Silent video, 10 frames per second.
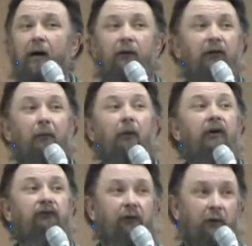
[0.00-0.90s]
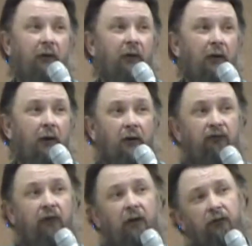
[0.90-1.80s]
away with a preacher or a
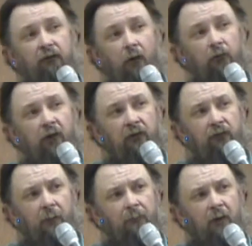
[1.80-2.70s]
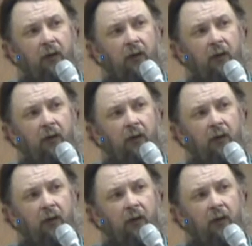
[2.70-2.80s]
Sunday school teacher.